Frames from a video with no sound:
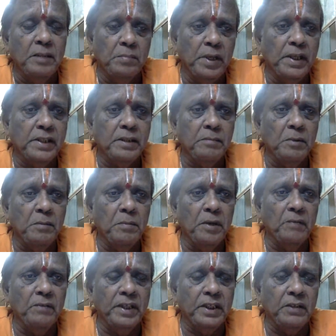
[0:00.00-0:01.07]
Please
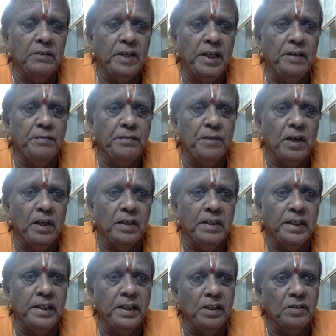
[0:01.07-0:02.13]
remember, whether we live for
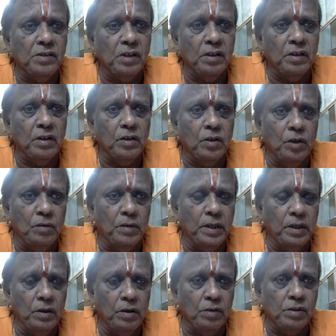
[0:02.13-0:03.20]
100 years or not, no
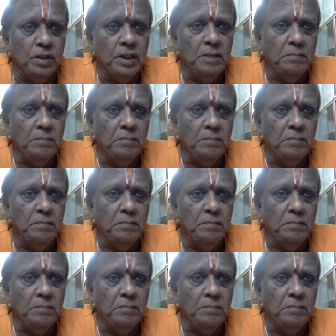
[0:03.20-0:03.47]
one knows.